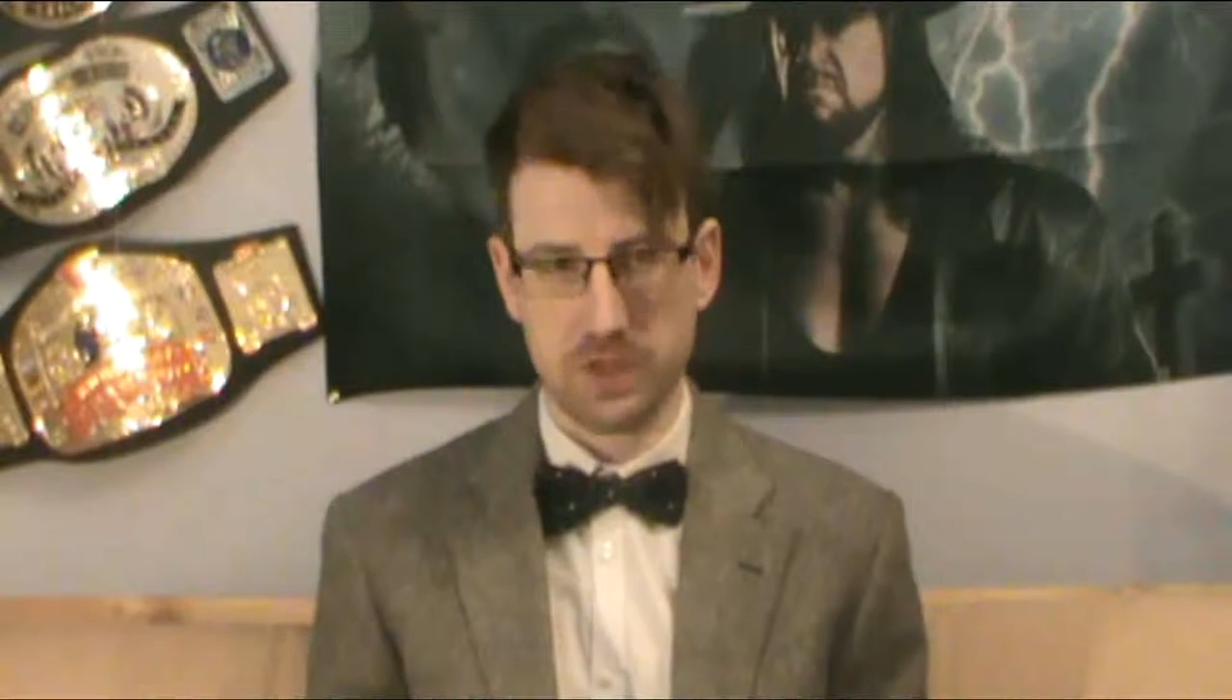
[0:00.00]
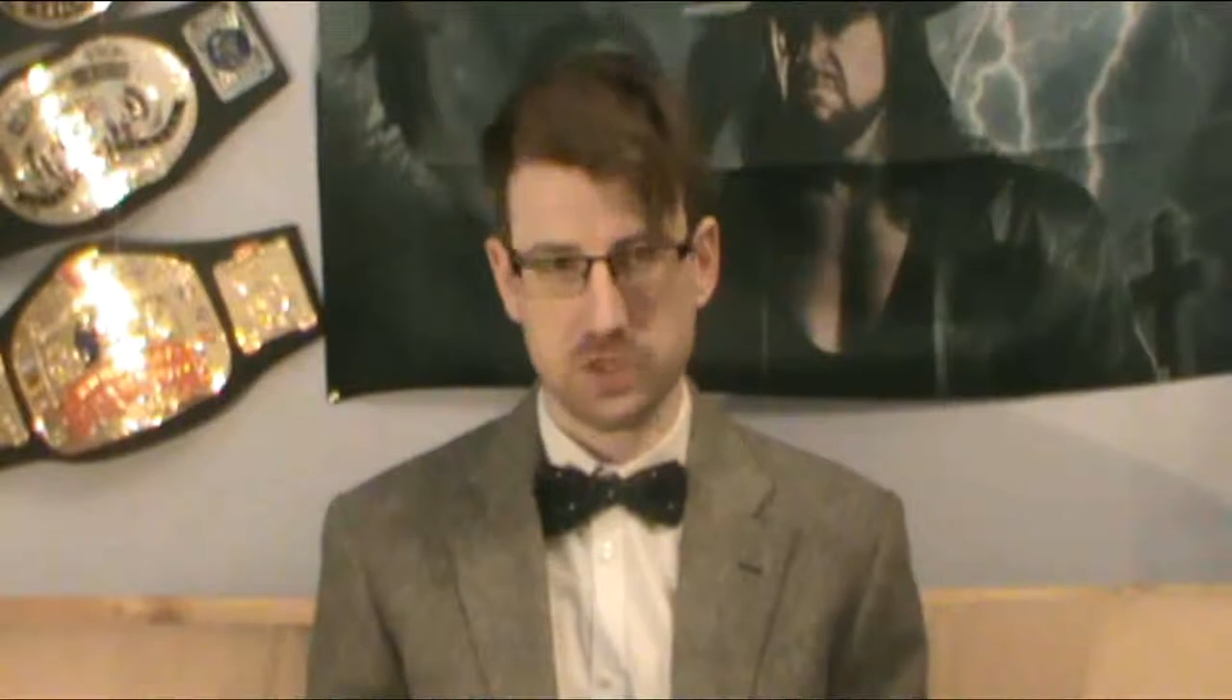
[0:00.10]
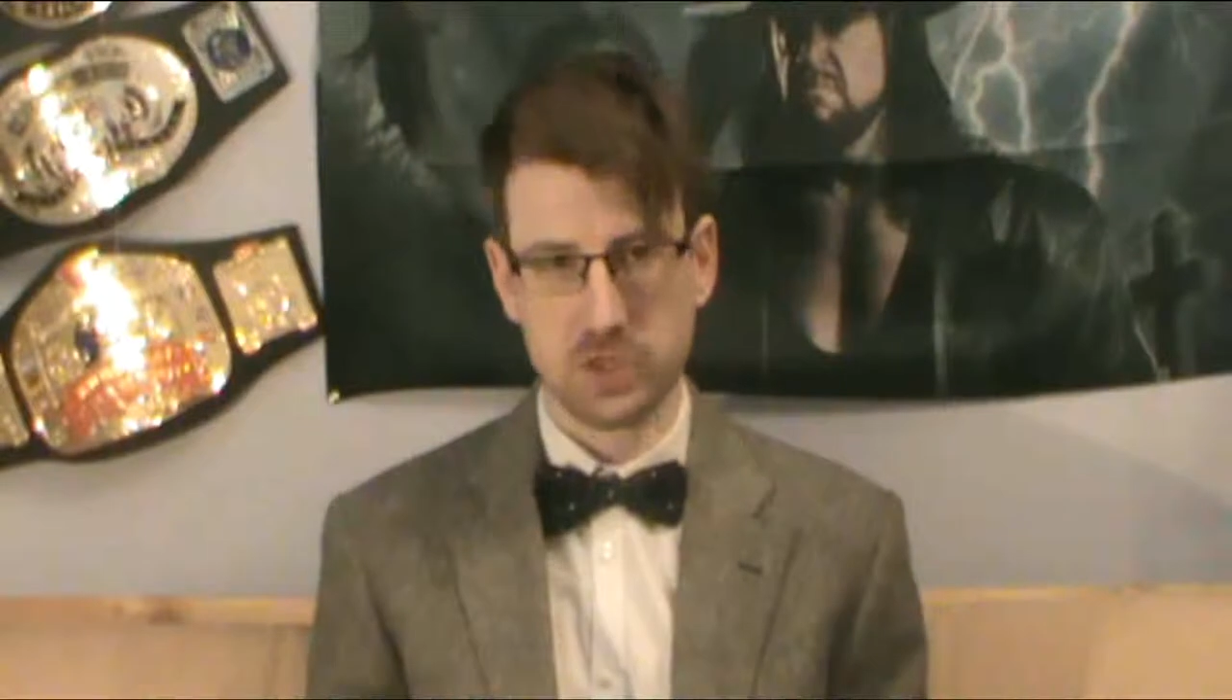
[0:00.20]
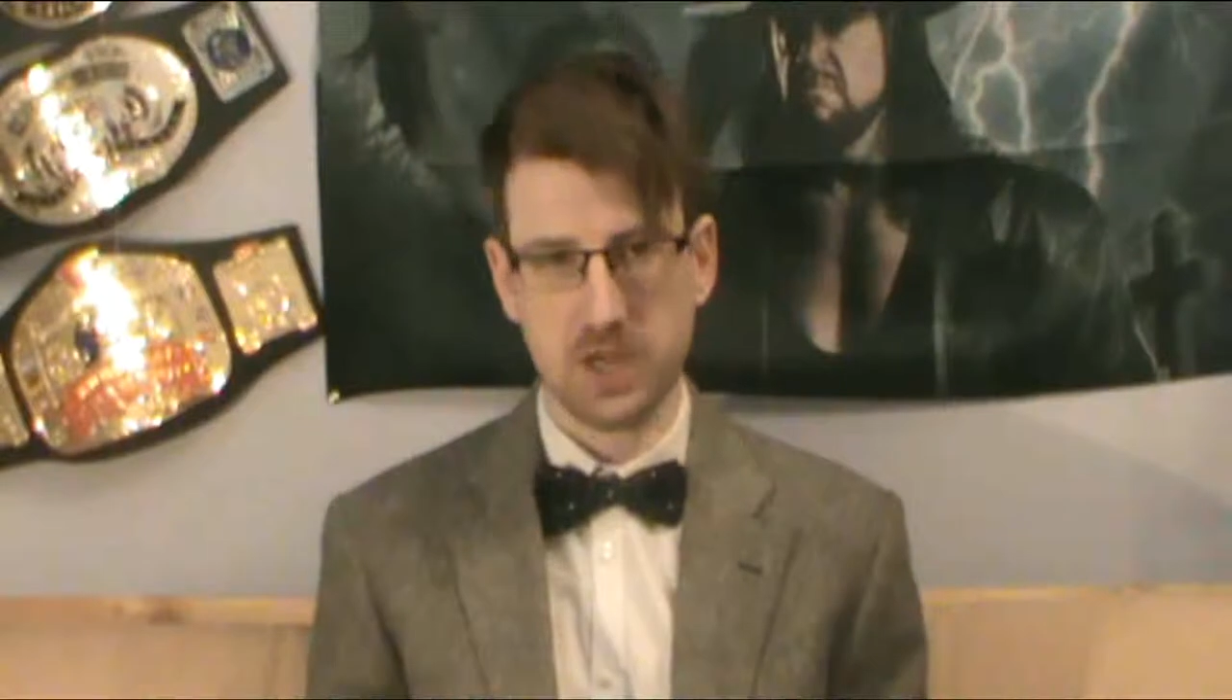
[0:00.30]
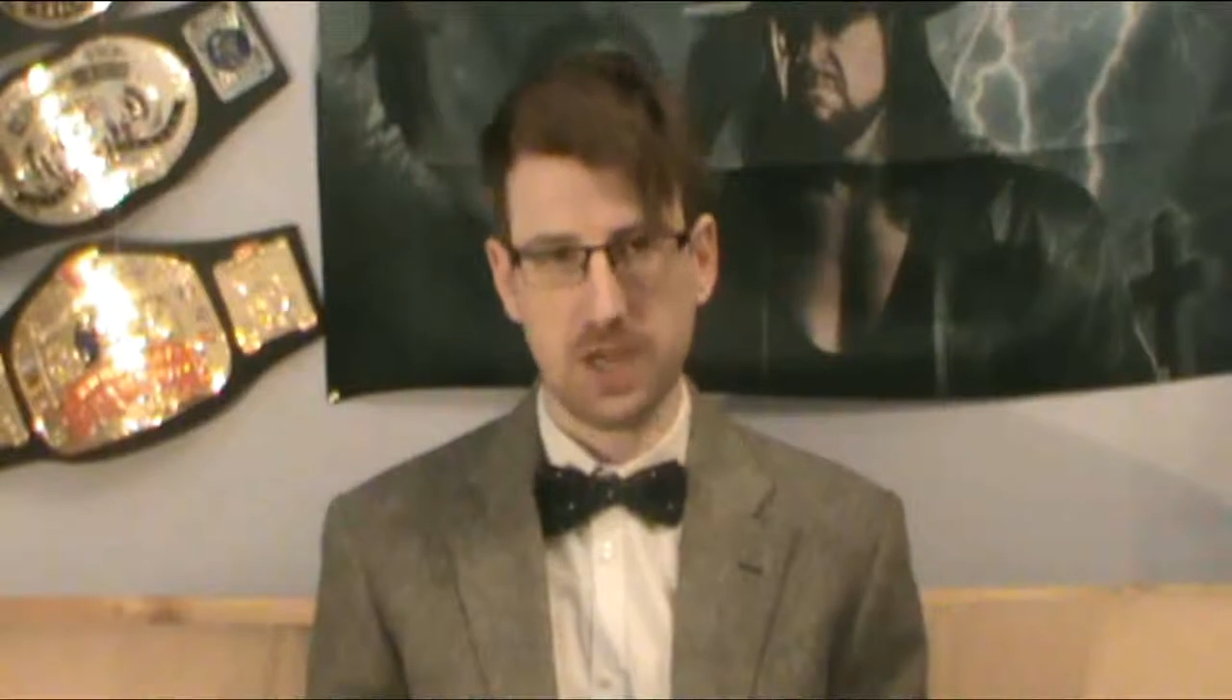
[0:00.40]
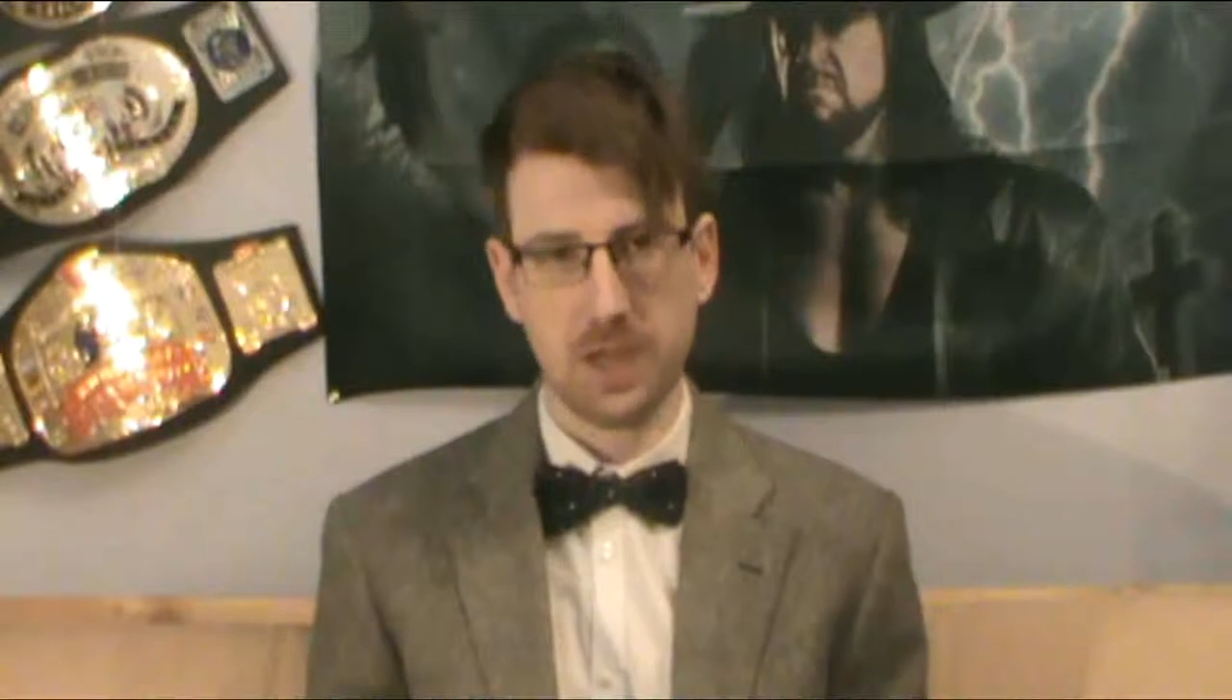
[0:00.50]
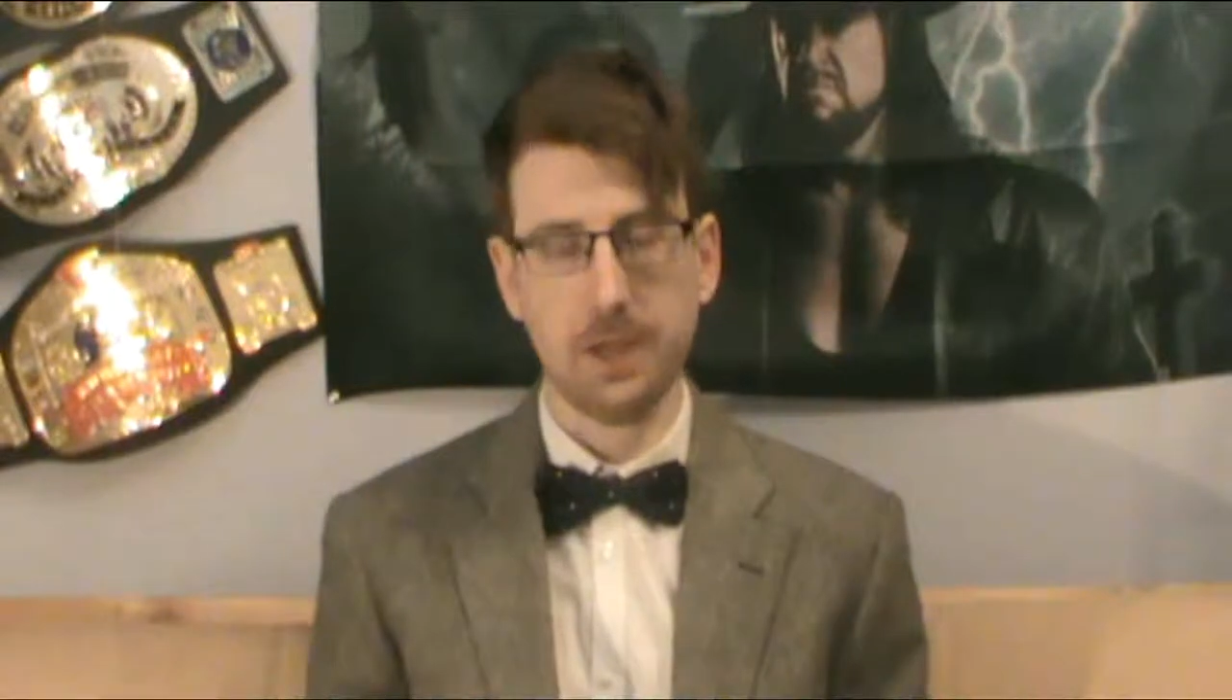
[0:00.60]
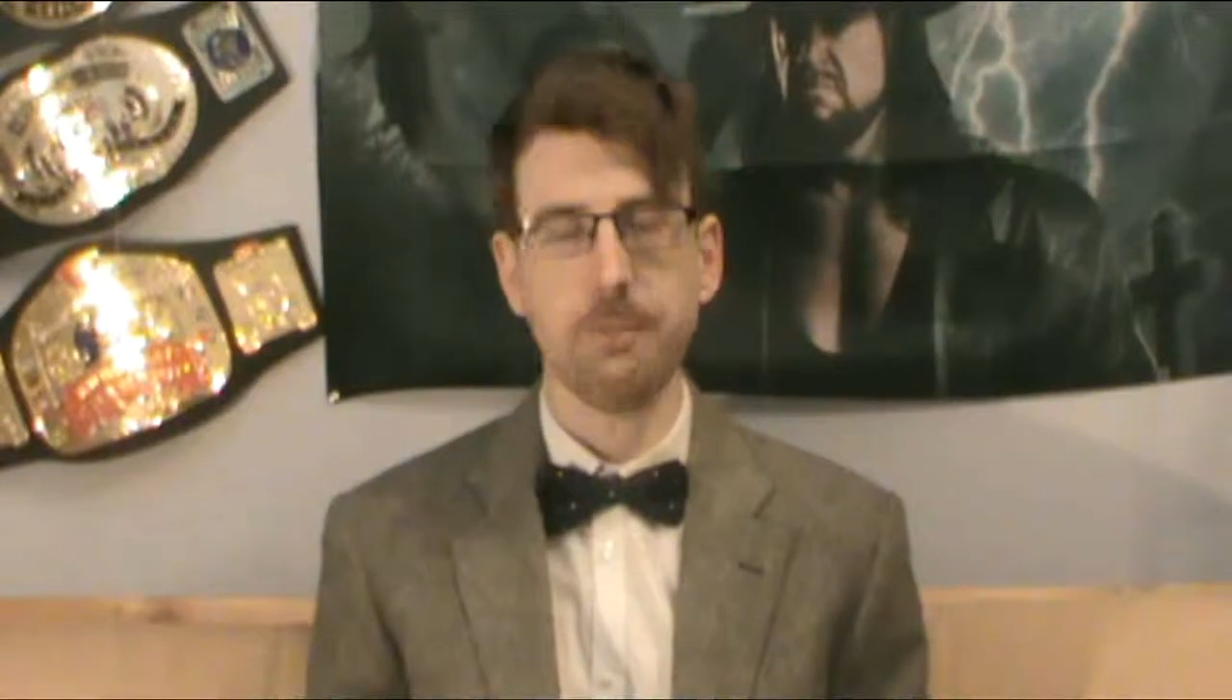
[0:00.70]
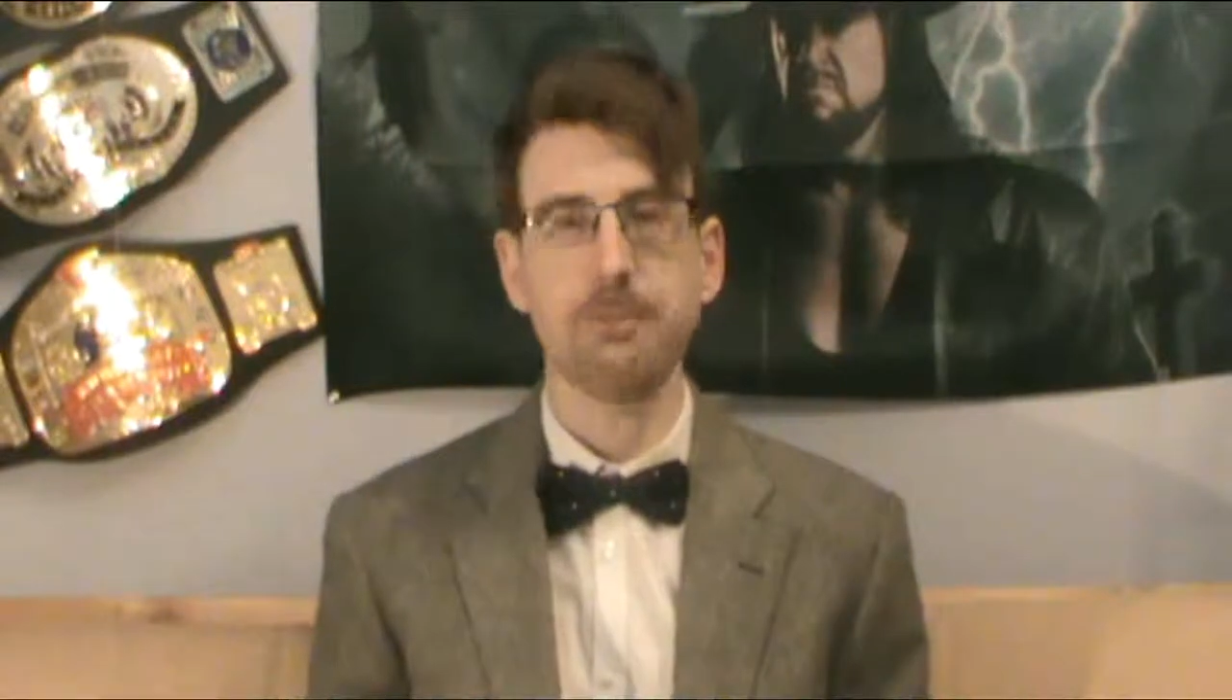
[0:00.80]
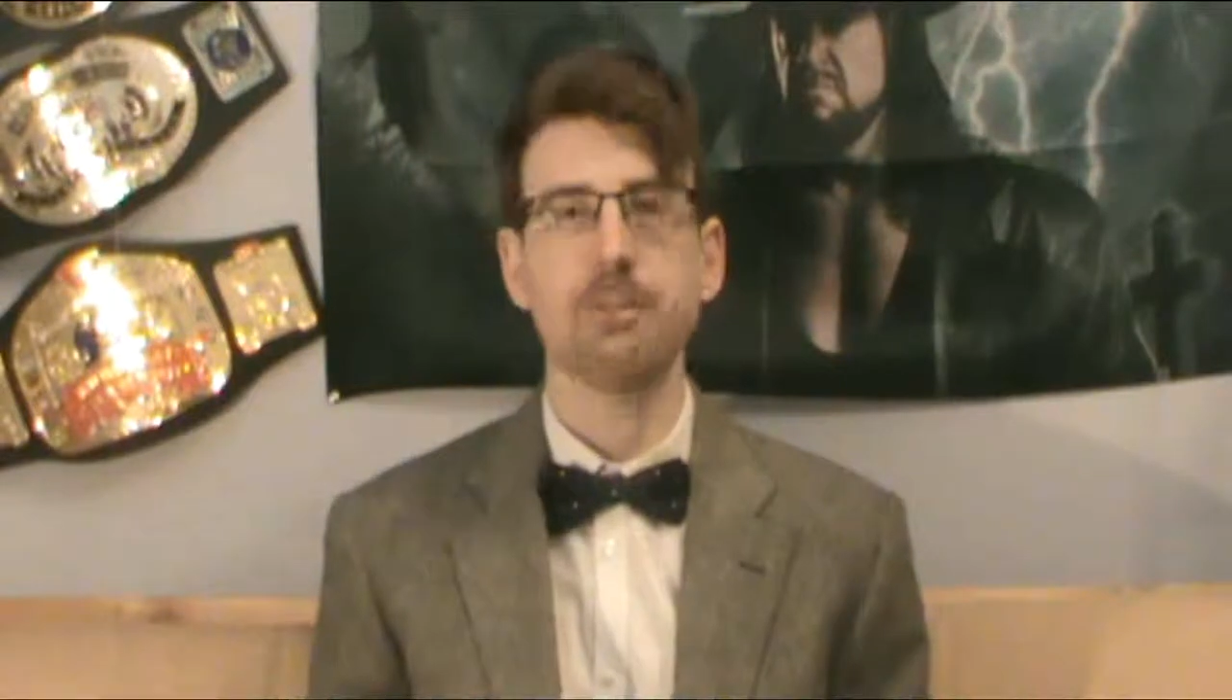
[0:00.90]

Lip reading: this year.